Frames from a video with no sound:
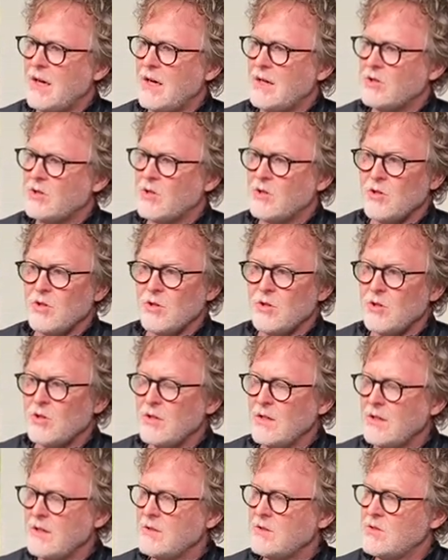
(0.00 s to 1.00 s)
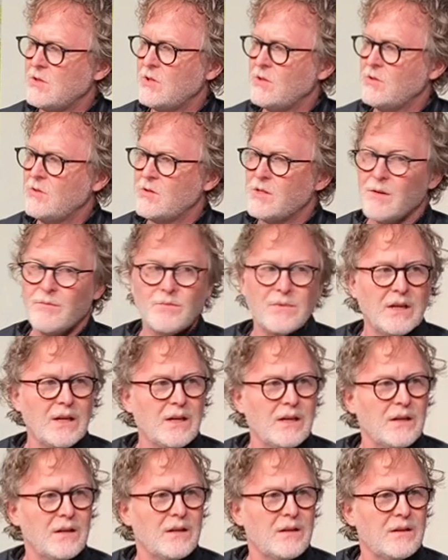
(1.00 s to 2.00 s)
turn into
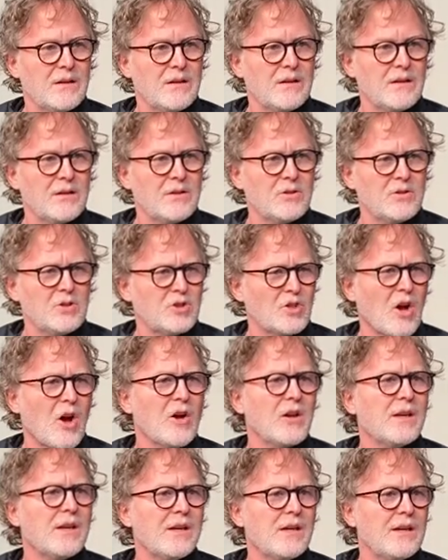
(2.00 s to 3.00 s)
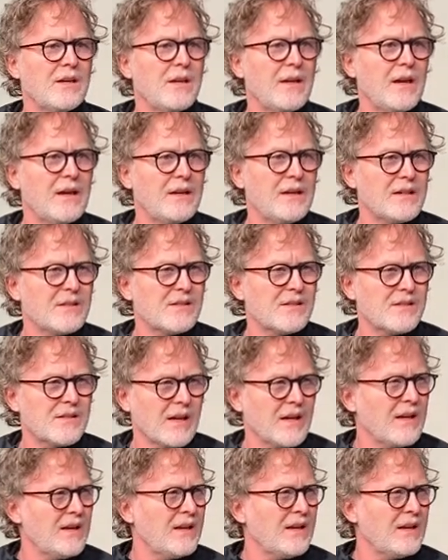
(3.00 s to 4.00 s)
something shocking and
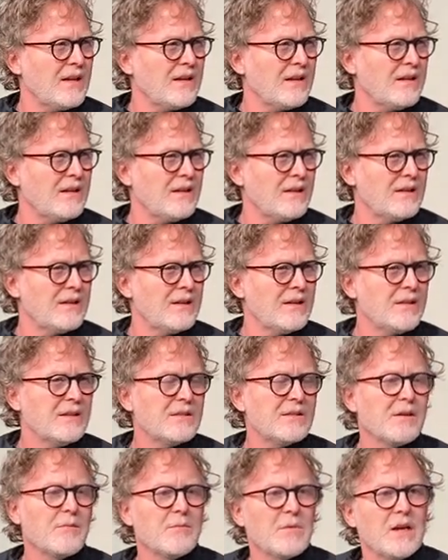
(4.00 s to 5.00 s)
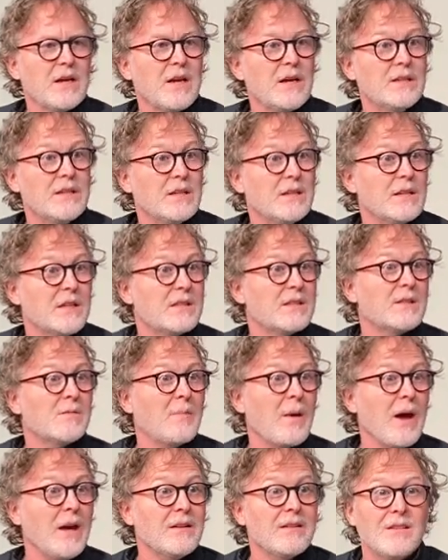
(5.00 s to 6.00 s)
exciting, something I didn't
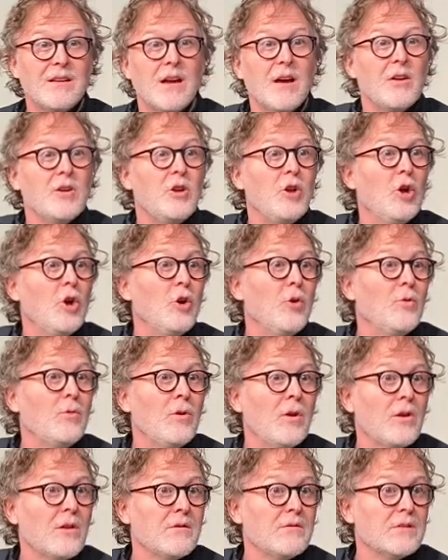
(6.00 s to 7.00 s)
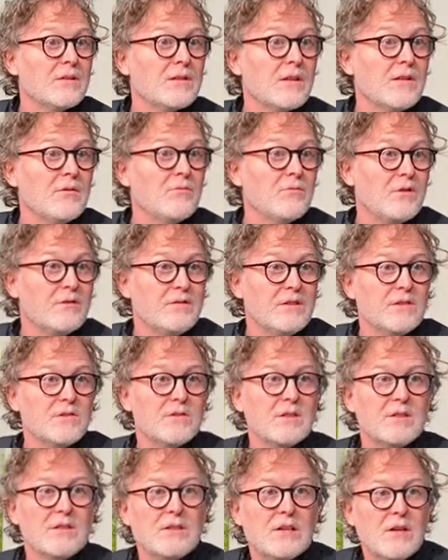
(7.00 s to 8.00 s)
expect. The unknown all of a sudden reveals
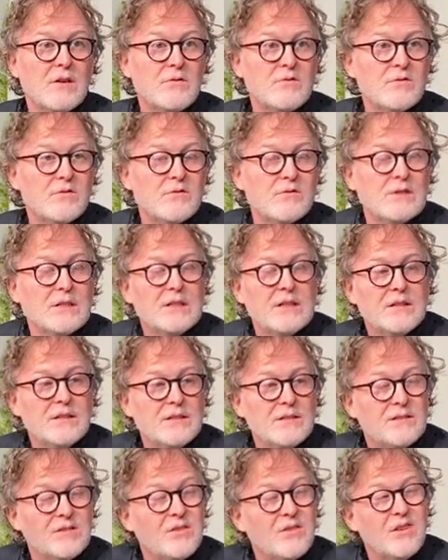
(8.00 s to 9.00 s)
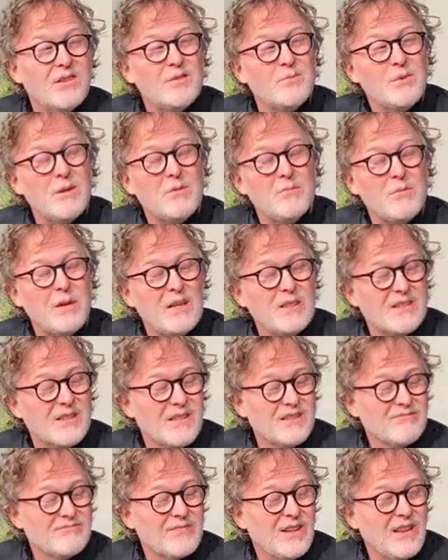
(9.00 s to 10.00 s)
itself. So it's been amazing.
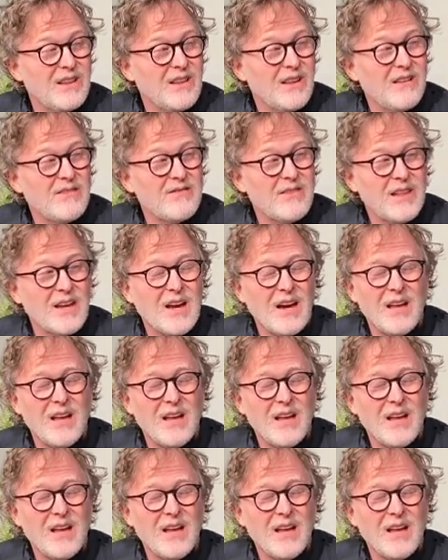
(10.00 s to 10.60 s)
I love that.